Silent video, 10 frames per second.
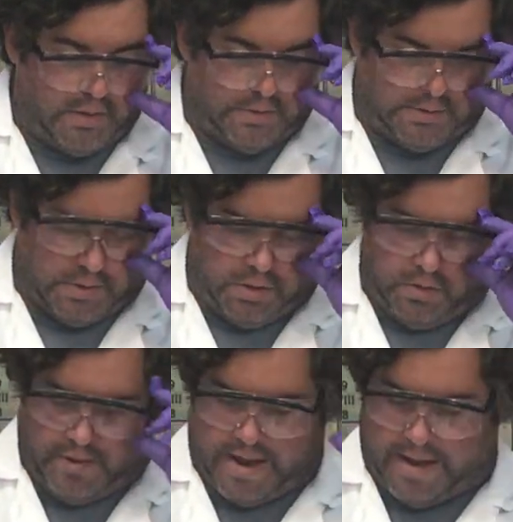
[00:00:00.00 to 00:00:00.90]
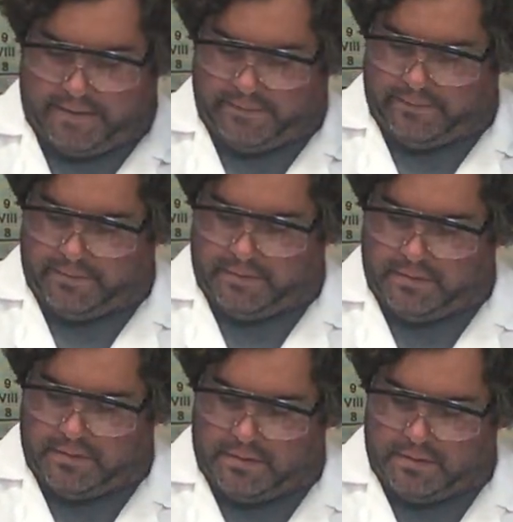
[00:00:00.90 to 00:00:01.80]
So you have
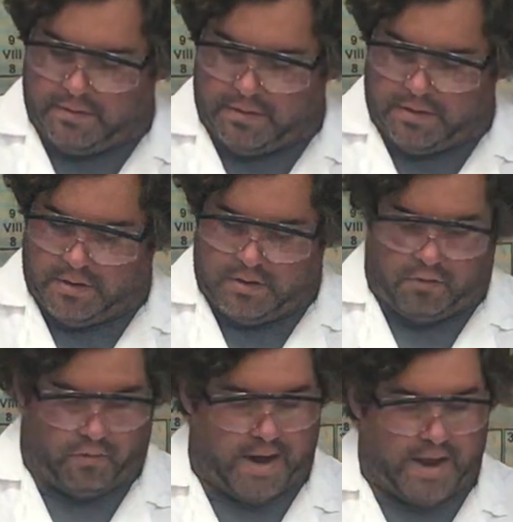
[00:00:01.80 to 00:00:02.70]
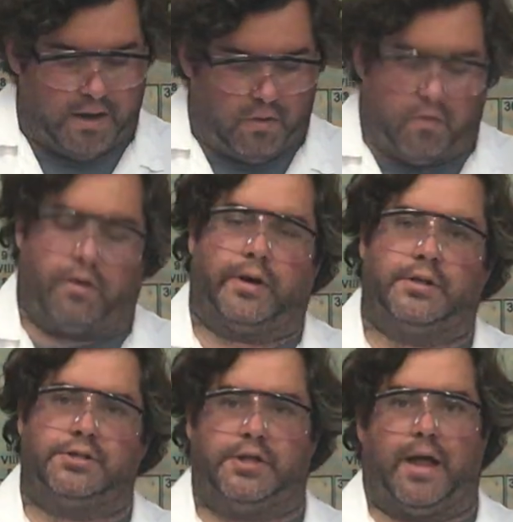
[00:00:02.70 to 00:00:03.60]
red,
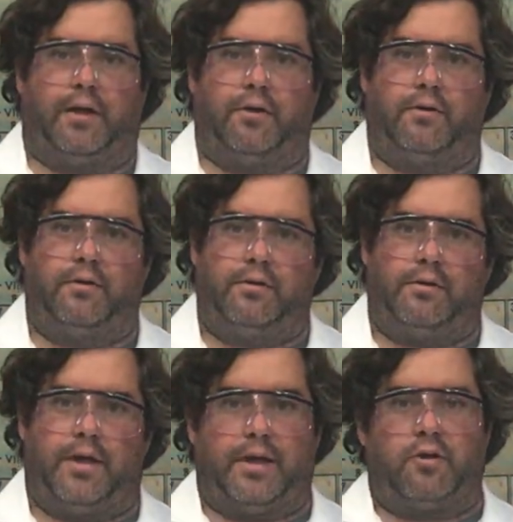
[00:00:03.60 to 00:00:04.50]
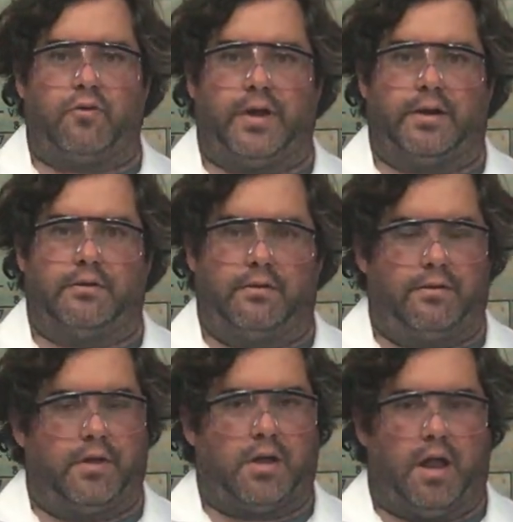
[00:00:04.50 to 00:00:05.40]
orange, yellow, and green,
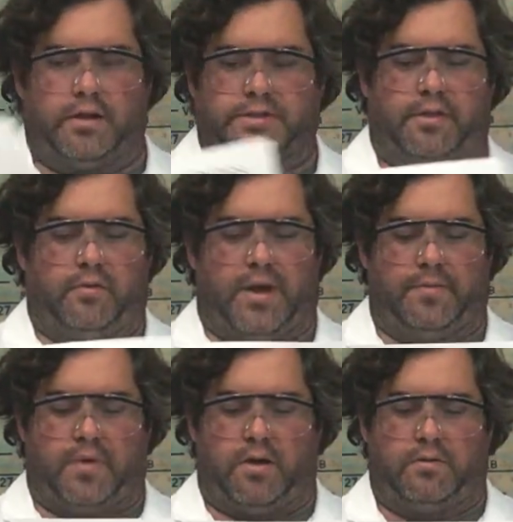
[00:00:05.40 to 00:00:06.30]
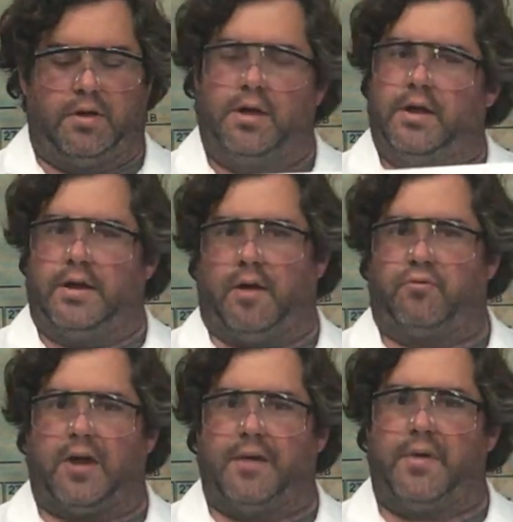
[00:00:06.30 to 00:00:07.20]
the colors of the rainbow. Now,
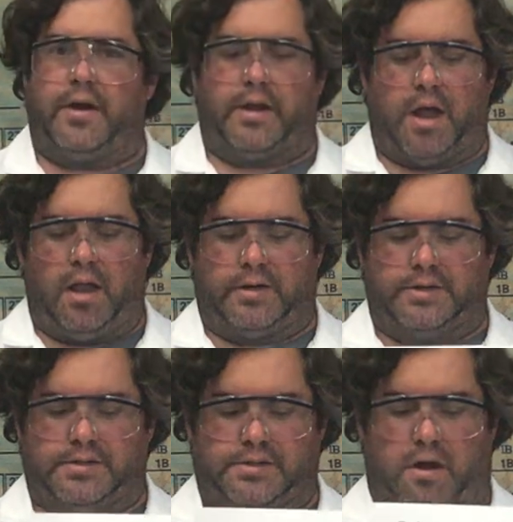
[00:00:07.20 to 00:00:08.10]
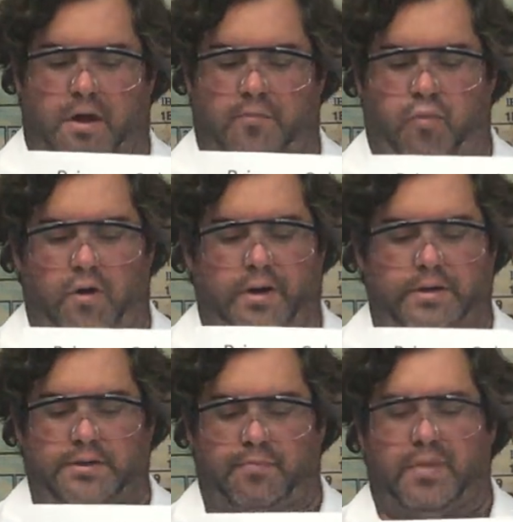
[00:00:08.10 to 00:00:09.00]
primary colors are
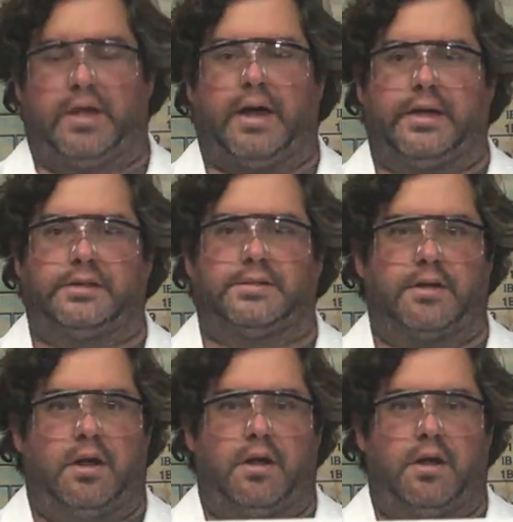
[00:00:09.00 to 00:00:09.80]
important because